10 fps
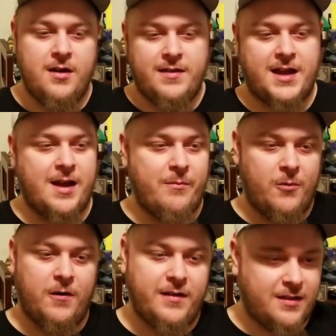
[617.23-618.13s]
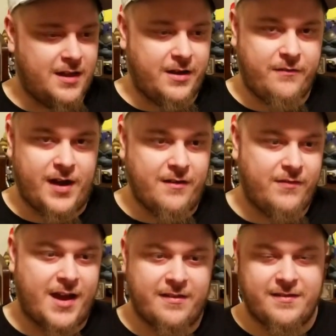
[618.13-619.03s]
that got more than like
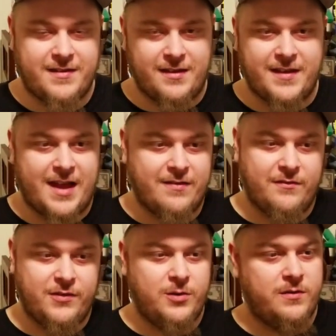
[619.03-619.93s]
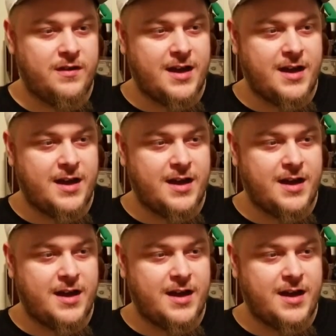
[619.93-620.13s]
5,000, 10,000 views.